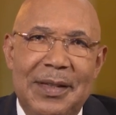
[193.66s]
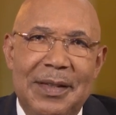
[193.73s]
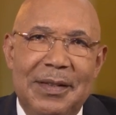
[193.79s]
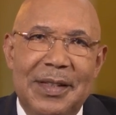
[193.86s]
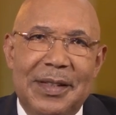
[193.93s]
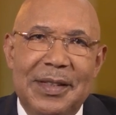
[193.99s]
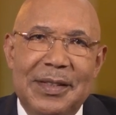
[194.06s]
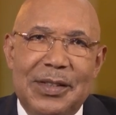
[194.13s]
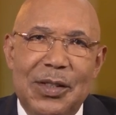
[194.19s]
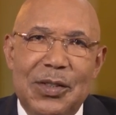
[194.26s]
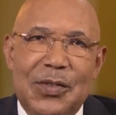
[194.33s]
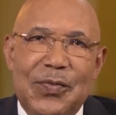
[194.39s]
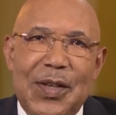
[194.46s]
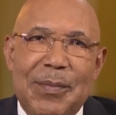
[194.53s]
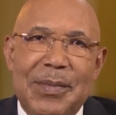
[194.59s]
The King's
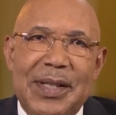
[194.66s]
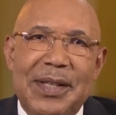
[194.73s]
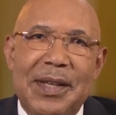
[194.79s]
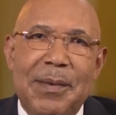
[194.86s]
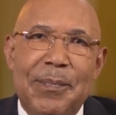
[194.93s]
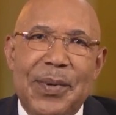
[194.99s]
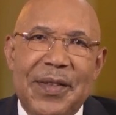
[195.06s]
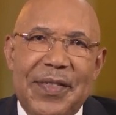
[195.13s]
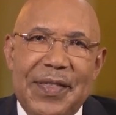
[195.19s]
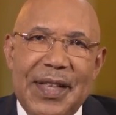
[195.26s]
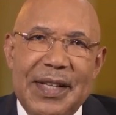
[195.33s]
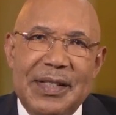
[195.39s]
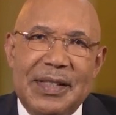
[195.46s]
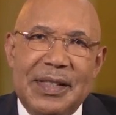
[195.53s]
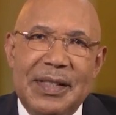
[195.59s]
House family
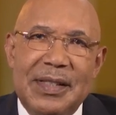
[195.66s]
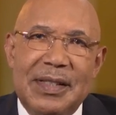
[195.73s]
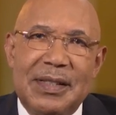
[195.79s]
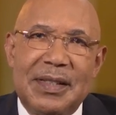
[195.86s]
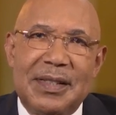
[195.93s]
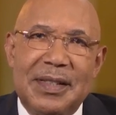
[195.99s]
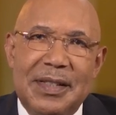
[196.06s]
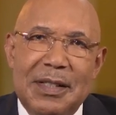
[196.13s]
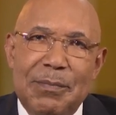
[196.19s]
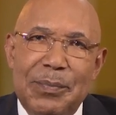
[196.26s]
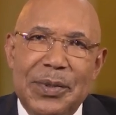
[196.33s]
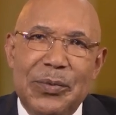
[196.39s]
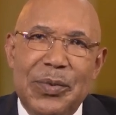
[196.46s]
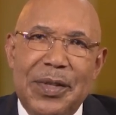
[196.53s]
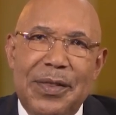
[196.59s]
empathizes
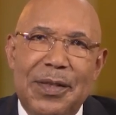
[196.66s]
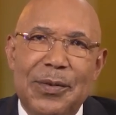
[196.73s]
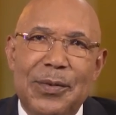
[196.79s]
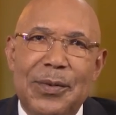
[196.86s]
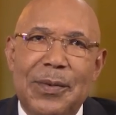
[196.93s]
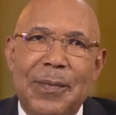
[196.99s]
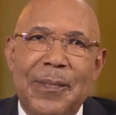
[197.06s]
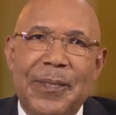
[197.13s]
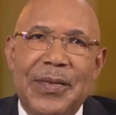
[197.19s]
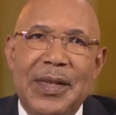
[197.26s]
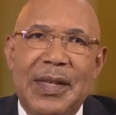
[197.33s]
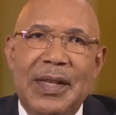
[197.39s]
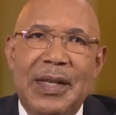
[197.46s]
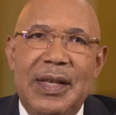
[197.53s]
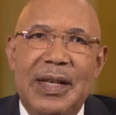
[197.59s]
deeply with you
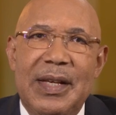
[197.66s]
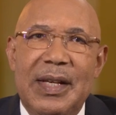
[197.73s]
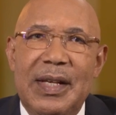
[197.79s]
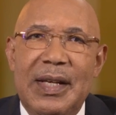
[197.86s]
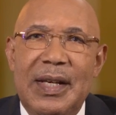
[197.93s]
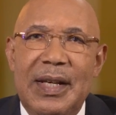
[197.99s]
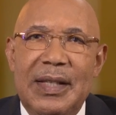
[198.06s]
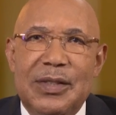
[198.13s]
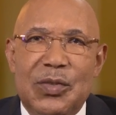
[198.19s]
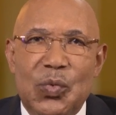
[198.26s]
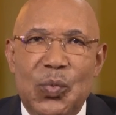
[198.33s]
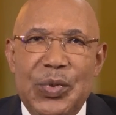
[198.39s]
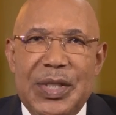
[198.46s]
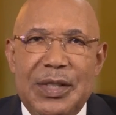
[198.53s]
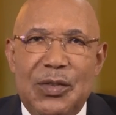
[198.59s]
as
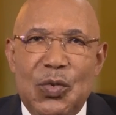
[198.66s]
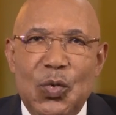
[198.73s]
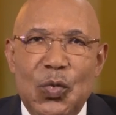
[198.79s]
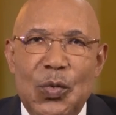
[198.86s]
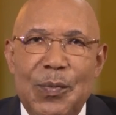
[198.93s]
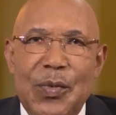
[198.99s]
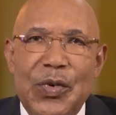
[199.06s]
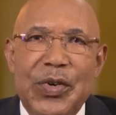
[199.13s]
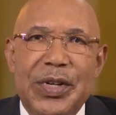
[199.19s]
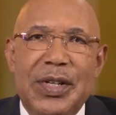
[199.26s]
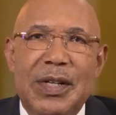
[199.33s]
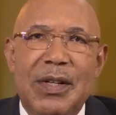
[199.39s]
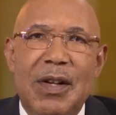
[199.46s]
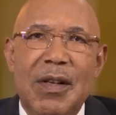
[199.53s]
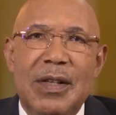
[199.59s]
we too mourn
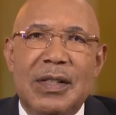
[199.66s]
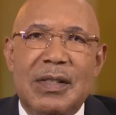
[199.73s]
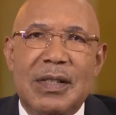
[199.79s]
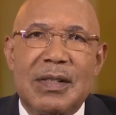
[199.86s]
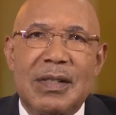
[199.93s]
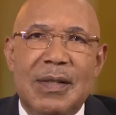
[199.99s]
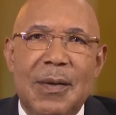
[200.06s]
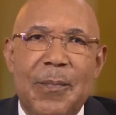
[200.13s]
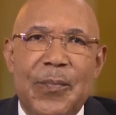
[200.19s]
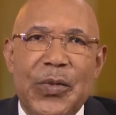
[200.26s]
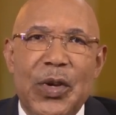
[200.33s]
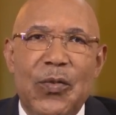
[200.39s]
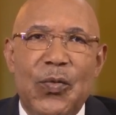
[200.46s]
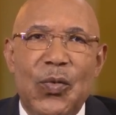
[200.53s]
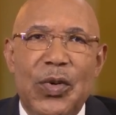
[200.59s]
the loss
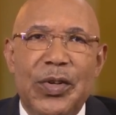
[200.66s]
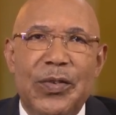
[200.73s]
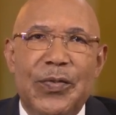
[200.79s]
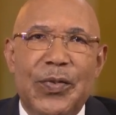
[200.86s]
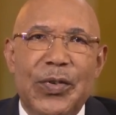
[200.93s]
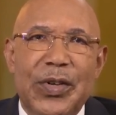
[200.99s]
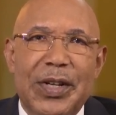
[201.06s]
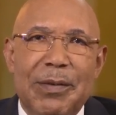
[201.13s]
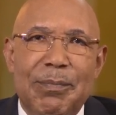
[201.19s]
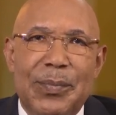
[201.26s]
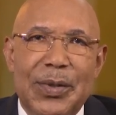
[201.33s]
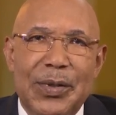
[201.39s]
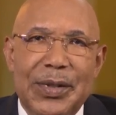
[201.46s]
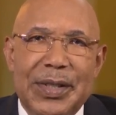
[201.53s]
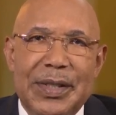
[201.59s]
of one of our
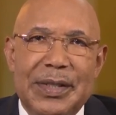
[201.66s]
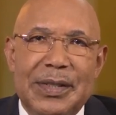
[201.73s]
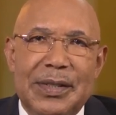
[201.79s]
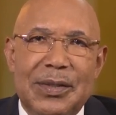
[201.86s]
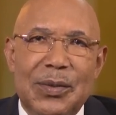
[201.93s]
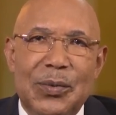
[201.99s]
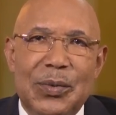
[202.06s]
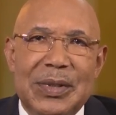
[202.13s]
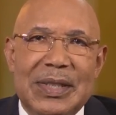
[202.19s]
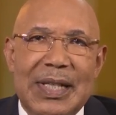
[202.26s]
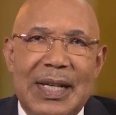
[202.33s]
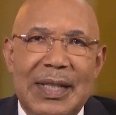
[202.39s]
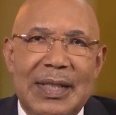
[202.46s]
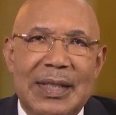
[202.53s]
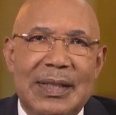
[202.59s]
employees who
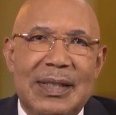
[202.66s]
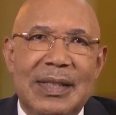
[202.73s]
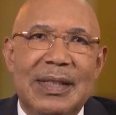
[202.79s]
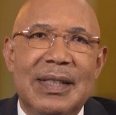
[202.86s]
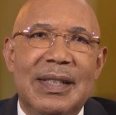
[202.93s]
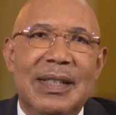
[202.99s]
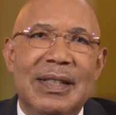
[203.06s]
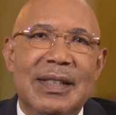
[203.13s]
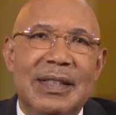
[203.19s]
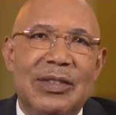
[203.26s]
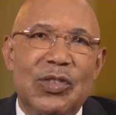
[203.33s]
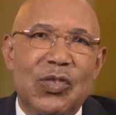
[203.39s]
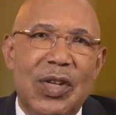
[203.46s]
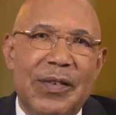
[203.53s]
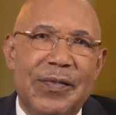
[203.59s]
died in a
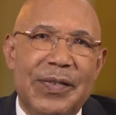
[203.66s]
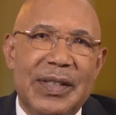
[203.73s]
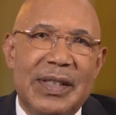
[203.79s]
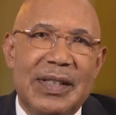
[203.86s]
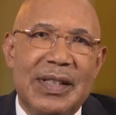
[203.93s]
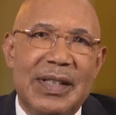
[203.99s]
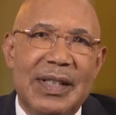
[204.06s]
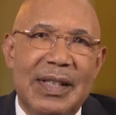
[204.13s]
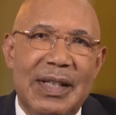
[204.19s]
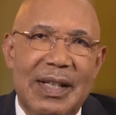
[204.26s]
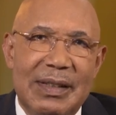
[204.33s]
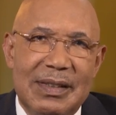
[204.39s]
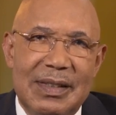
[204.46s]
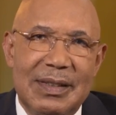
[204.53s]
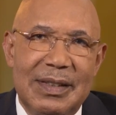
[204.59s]
traffic
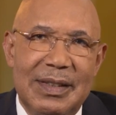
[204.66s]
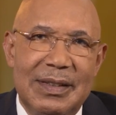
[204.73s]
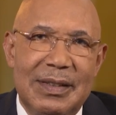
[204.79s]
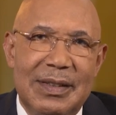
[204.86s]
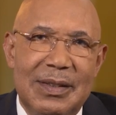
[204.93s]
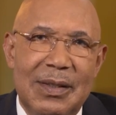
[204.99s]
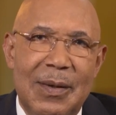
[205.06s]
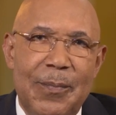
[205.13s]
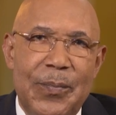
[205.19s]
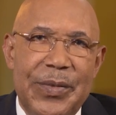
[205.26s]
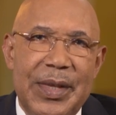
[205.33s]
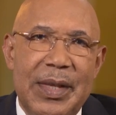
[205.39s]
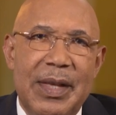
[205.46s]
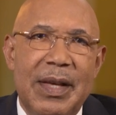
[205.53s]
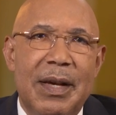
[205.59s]
accident
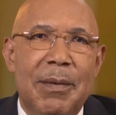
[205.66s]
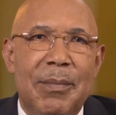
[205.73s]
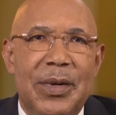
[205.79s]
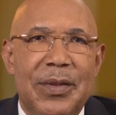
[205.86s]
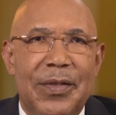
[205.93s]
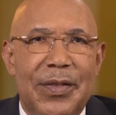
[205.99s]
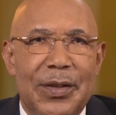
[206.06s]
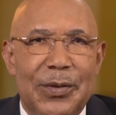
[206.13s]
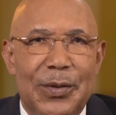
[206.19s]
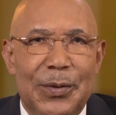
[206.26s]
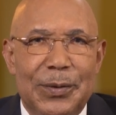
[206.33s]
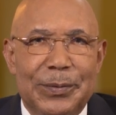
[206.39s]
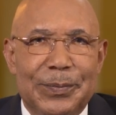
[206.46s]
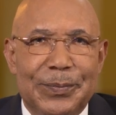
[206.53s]
a month ago.